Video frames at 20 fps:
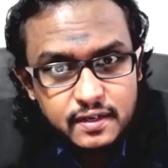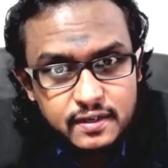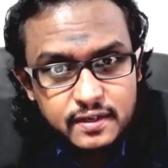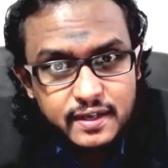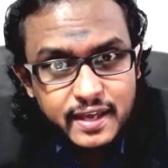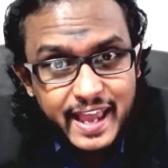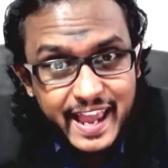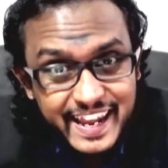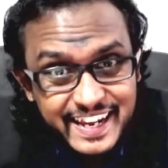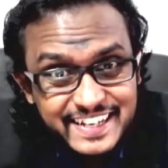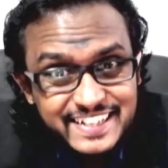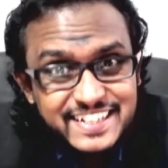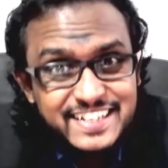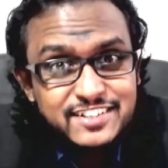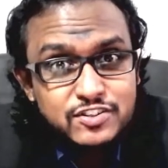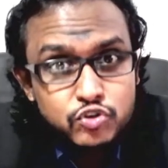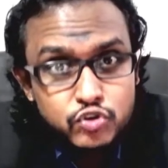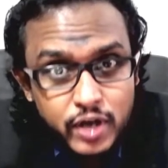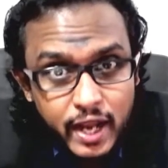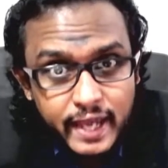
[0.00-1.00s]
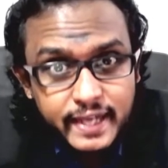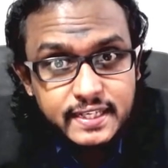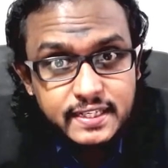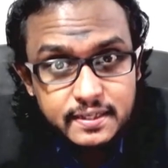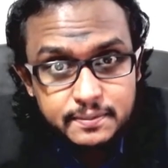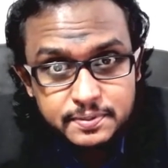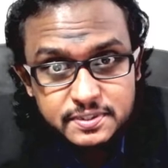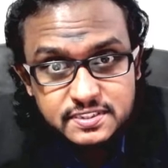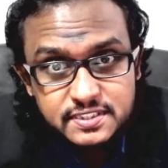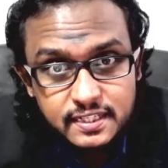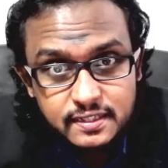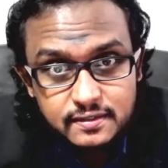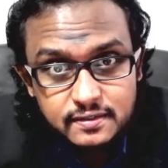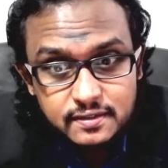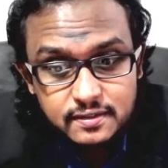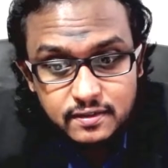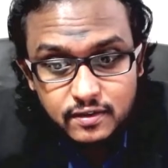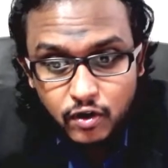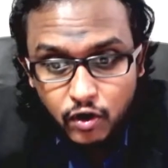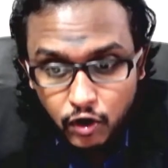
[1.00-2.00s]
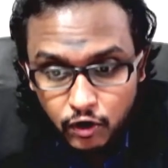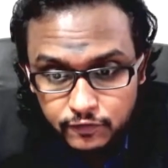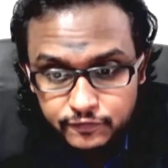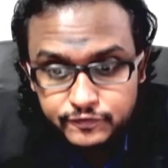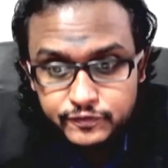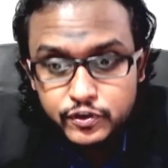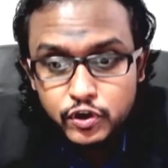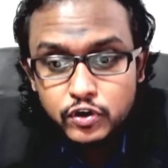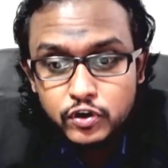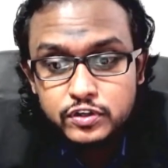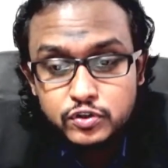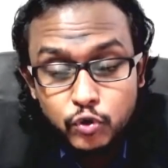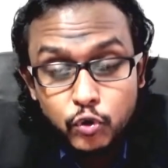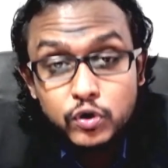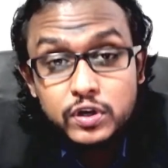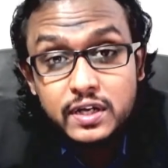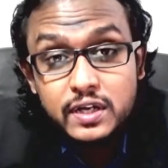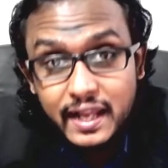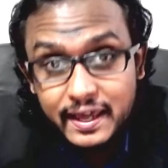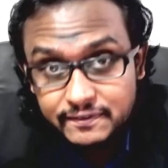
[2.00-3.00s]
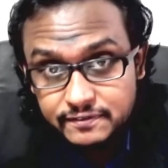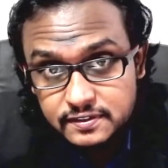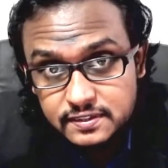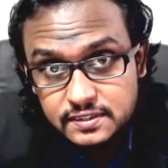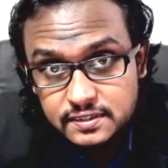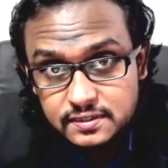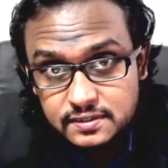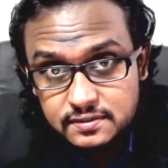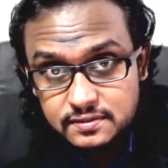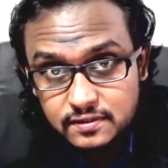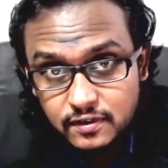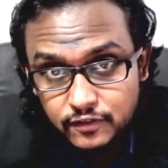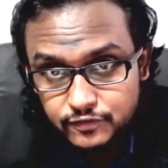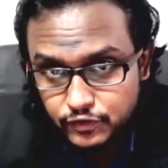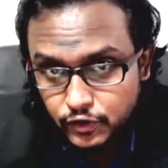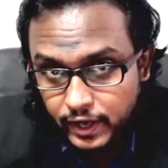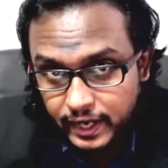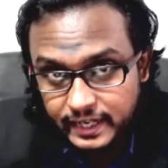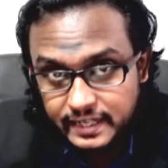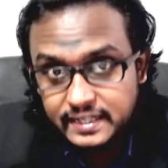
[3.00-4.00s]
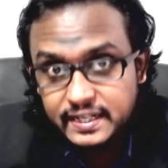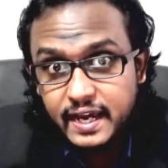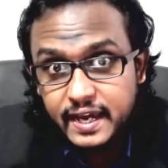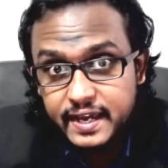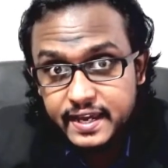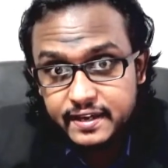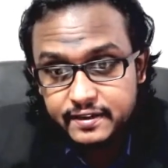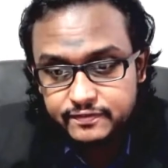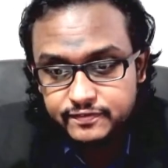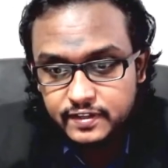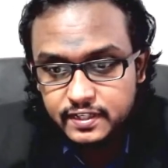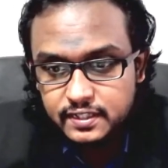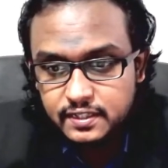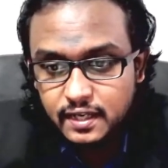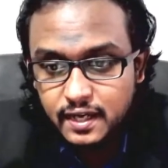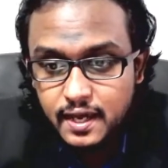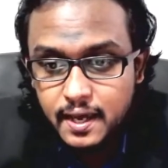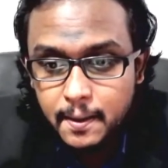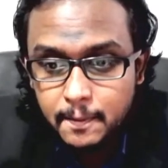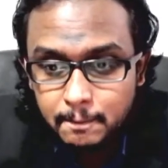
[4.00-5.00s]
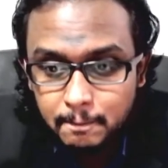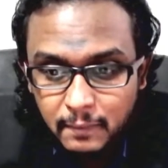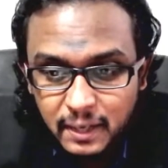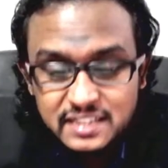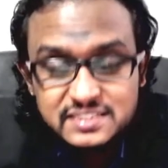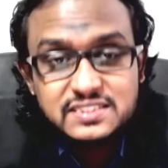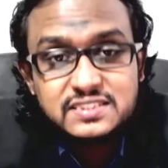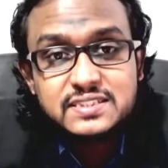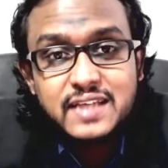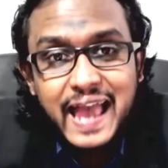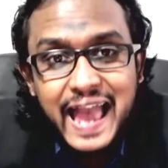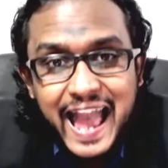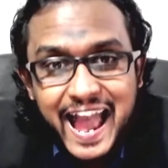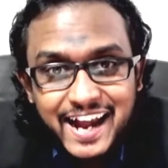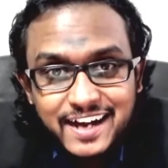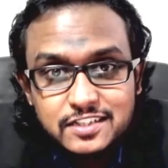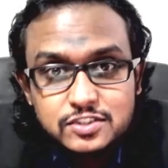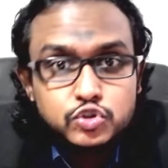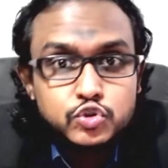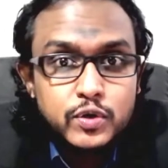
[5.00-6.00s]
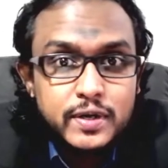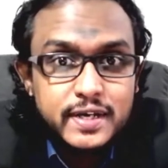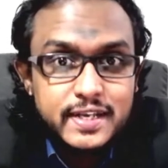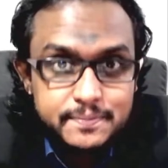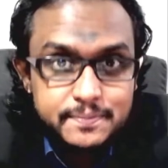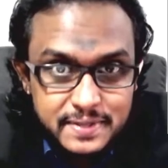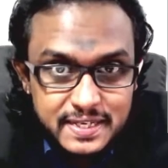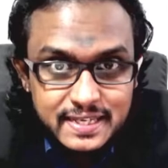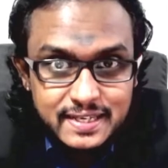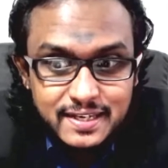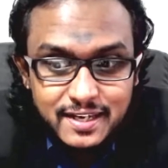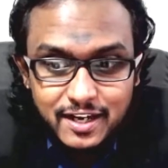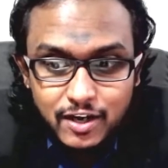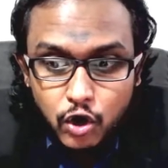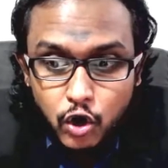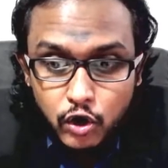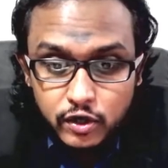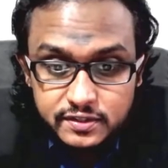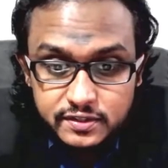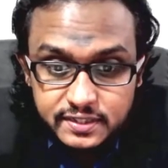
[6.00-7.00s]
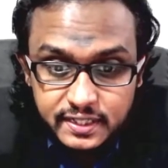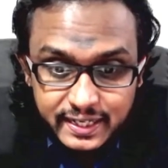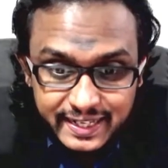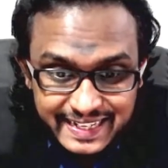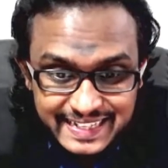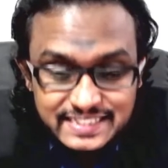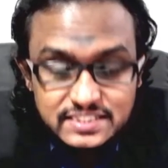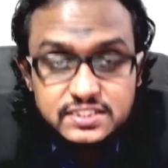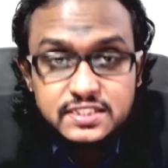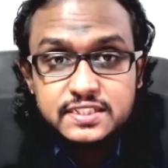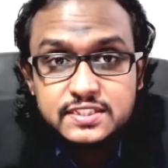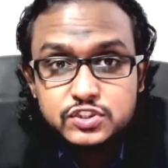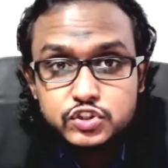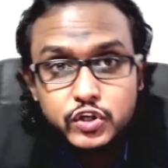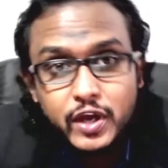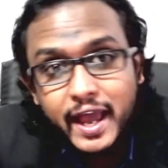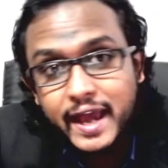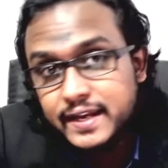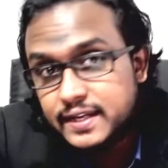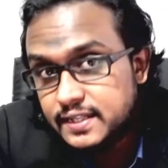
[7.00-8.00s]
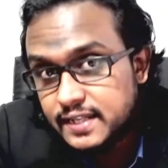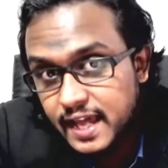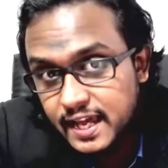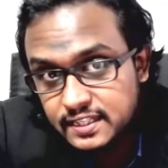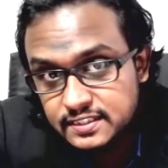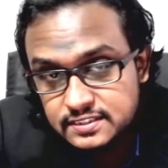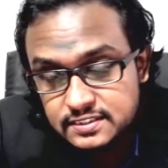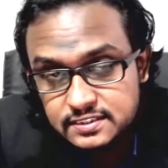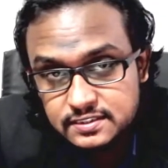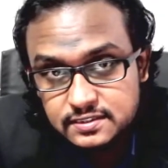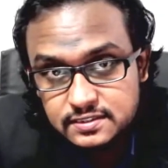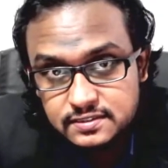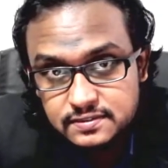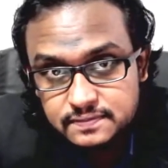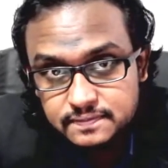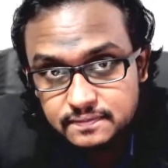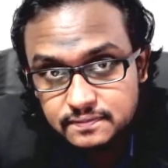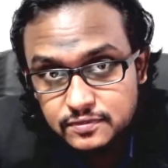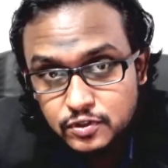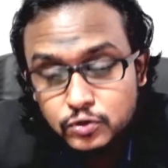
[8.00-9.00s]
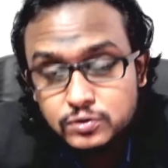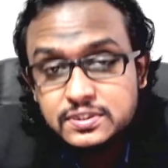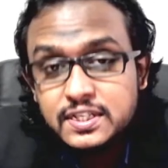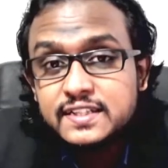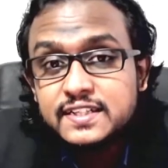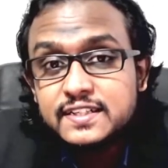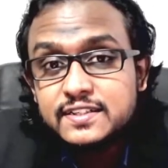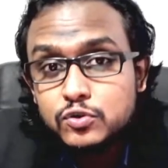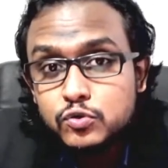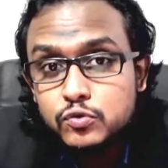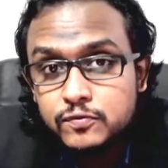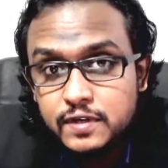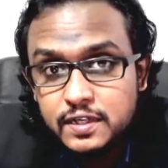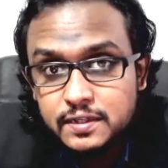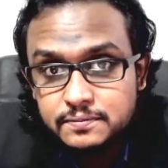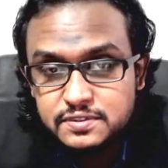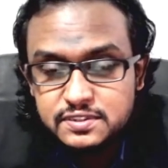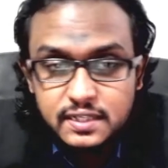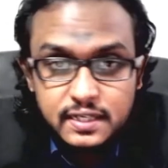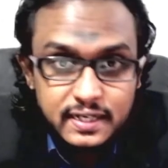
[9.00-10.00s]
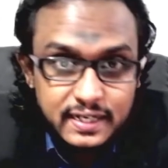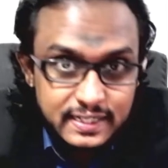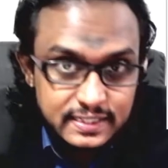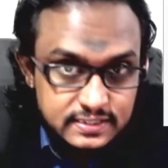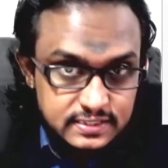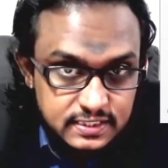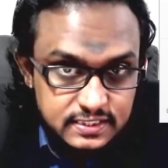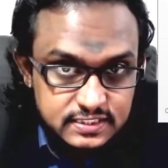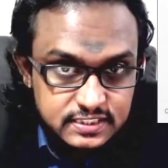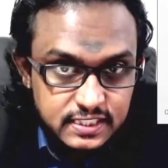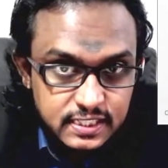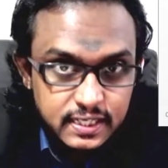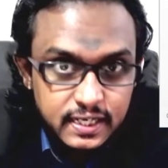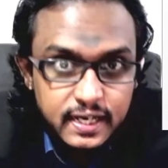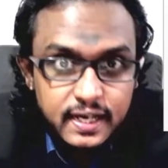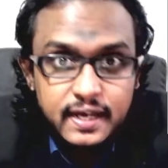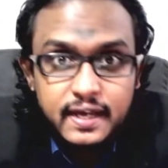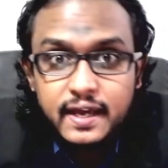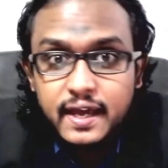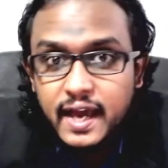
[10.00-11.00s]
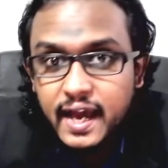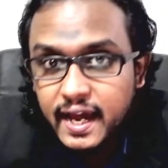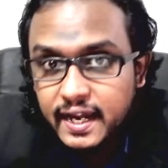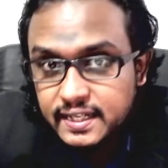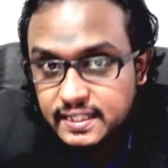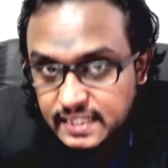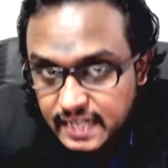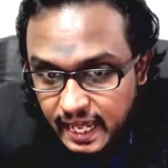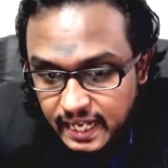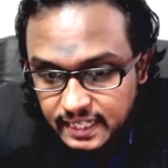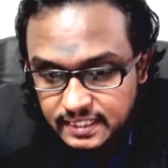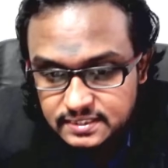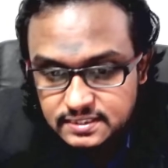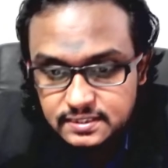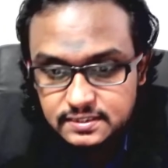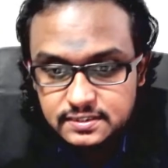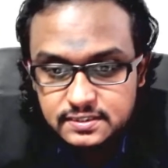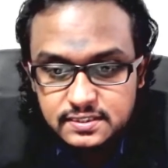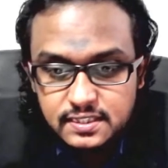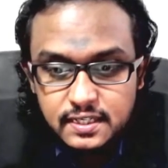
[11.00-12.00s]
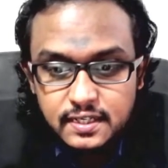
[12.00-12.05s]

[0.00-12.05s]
80 to 90% of your total effort, your entire effort, must actually be on the research and analysis. Those are the two verbs, researching and analysis.